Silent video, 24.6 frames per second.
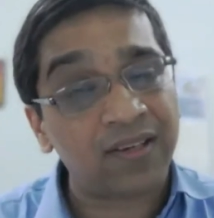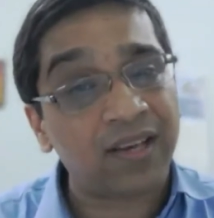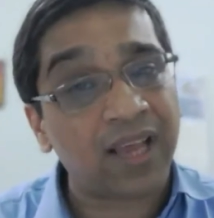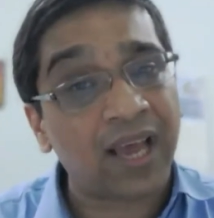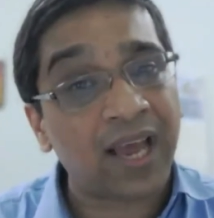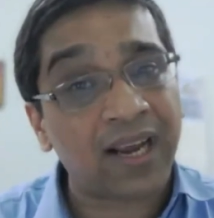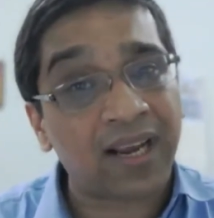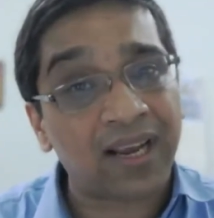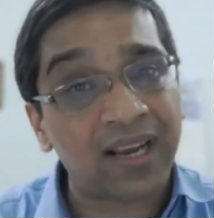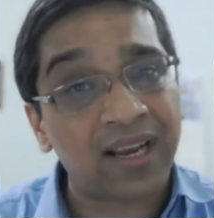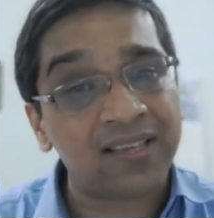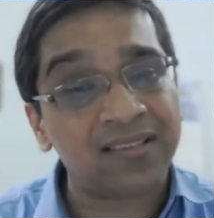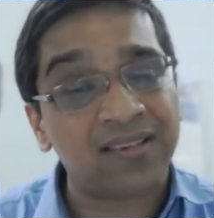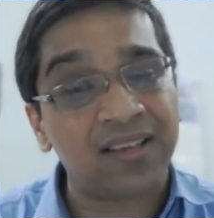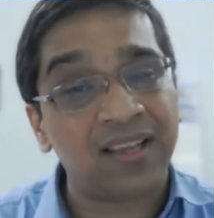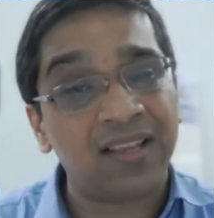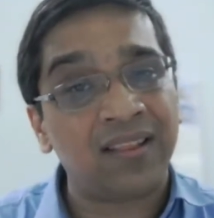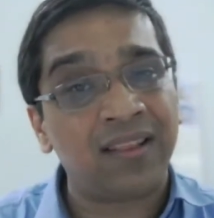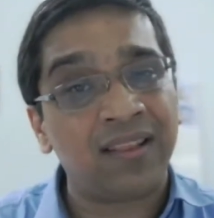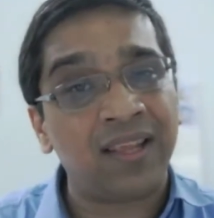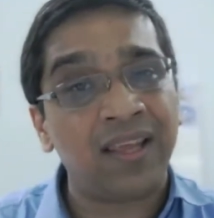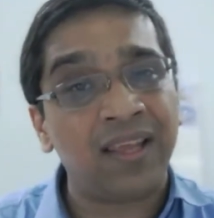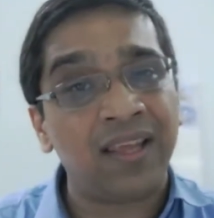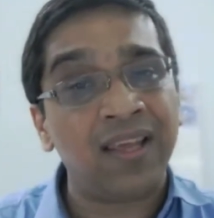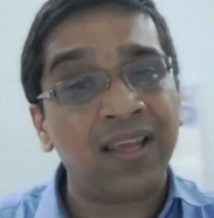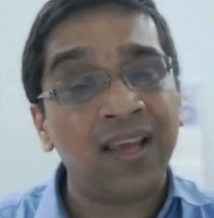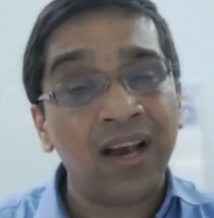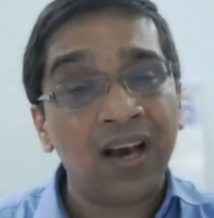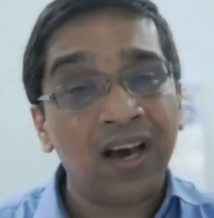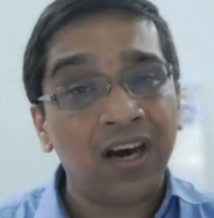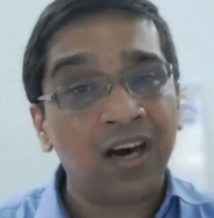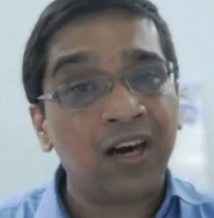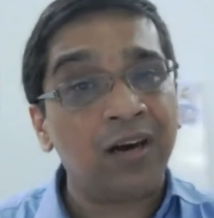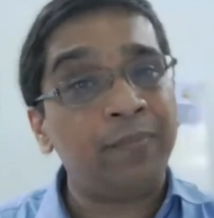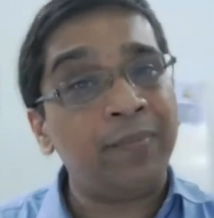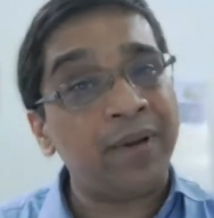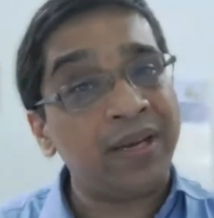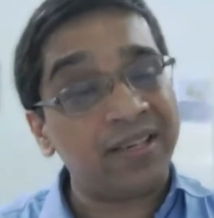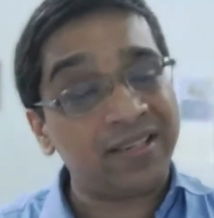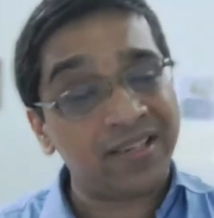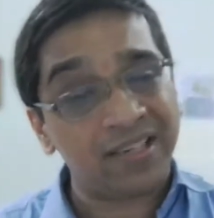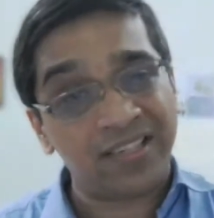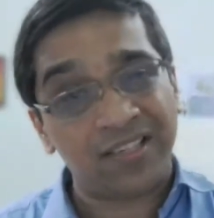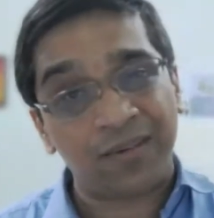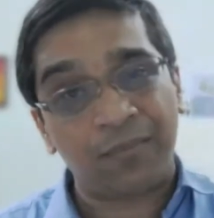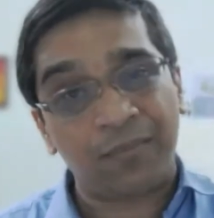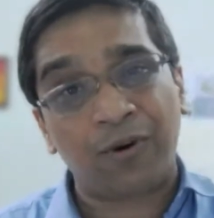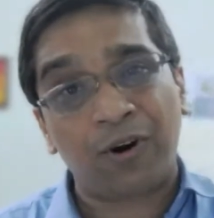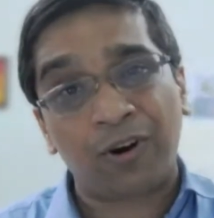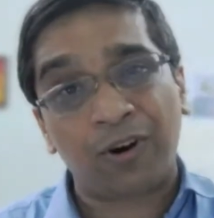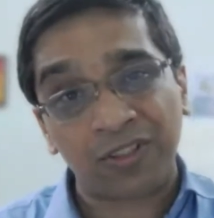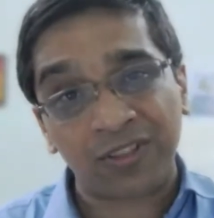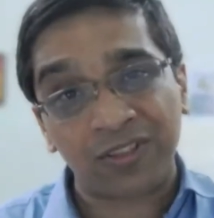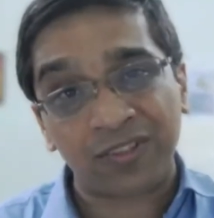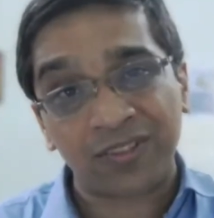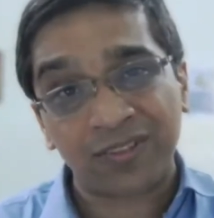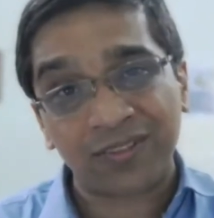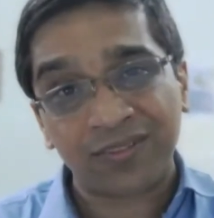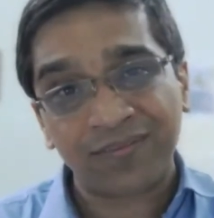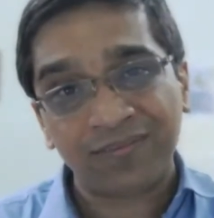at least in the urban tinder boxes.